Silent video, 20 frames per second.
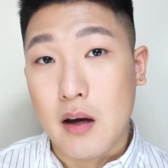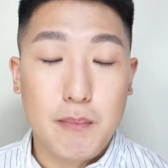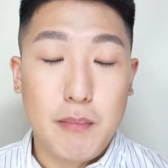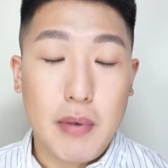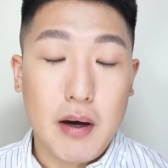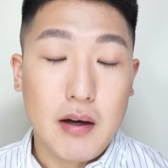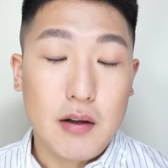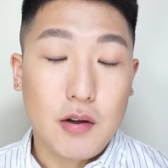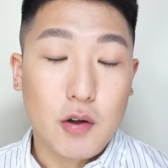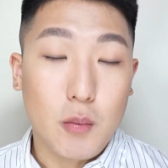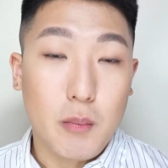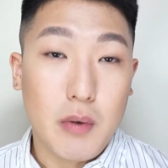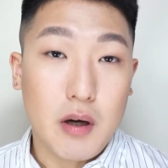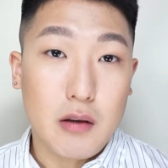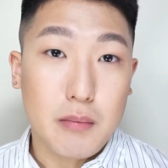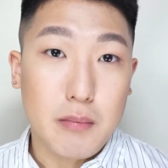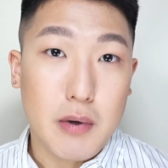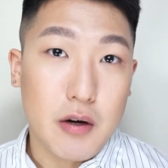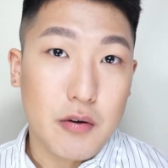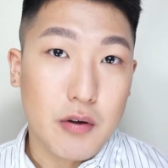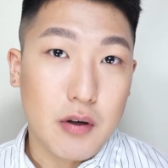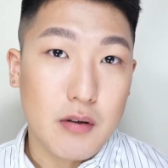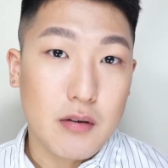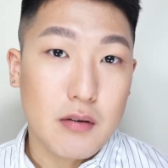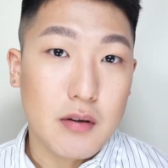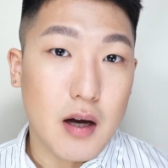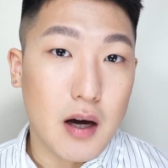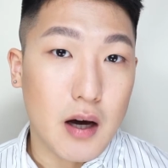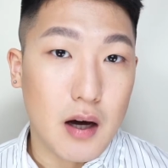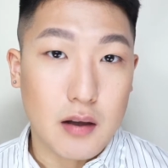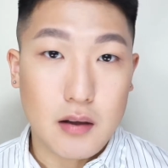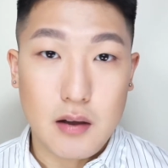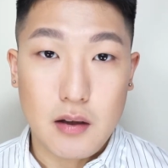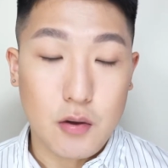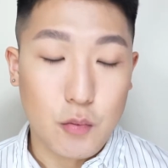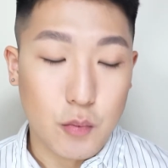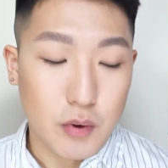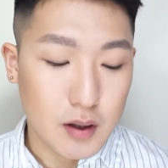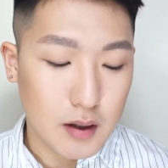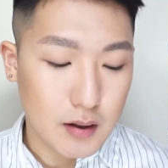Based on my experience, I
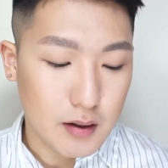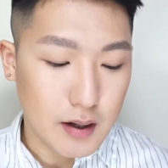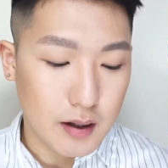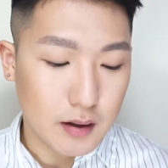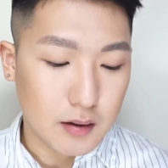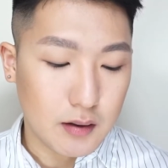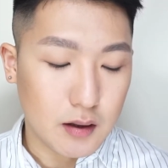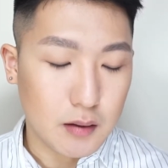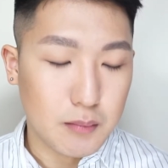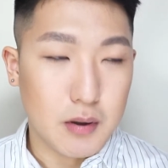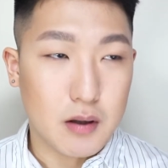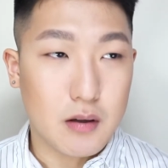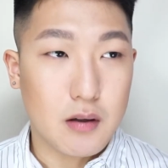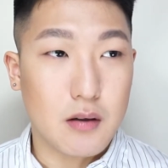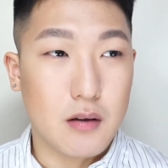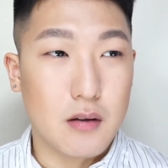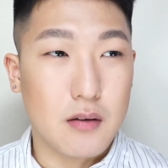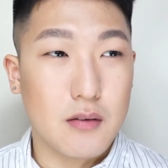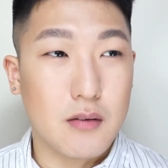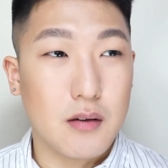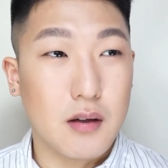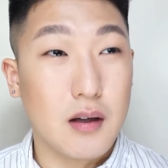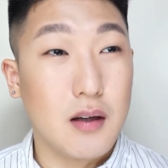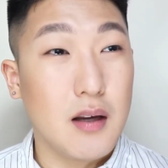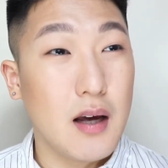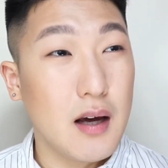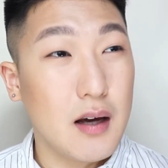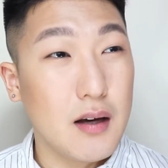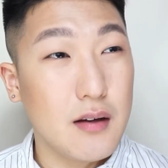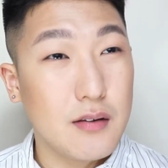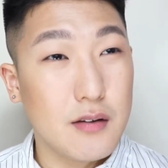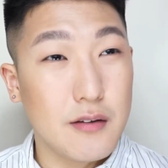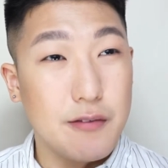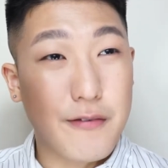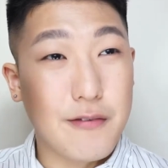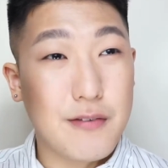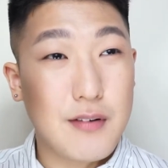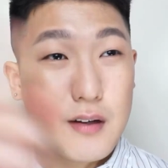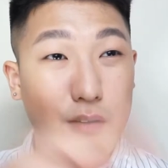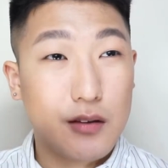didn't really like it because it has a
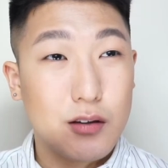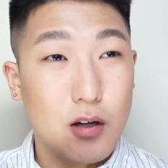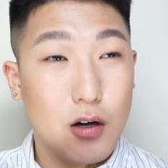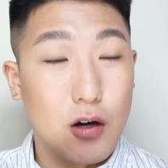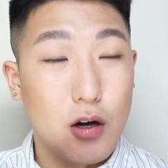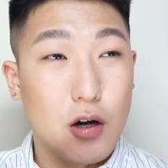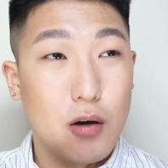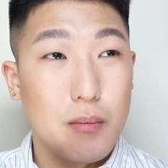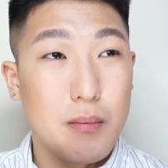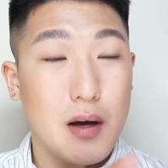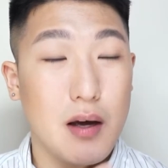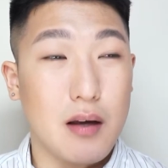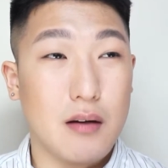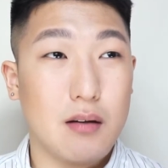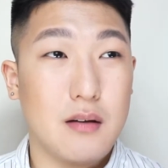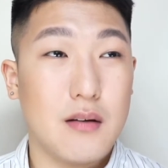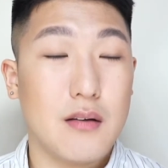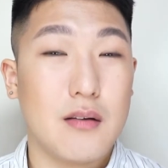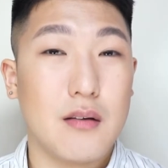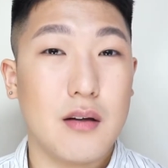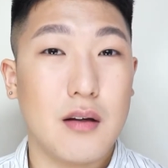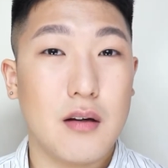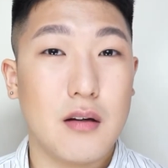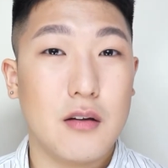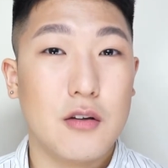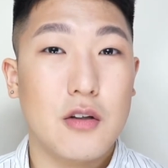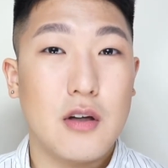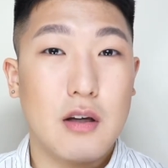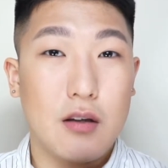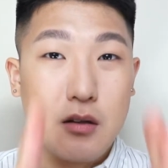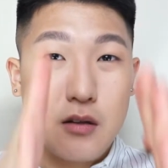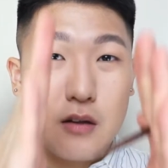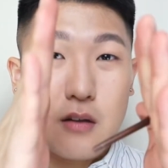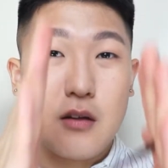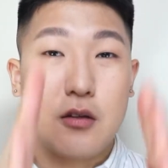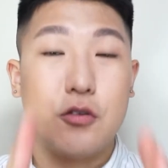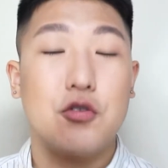flat top and is in a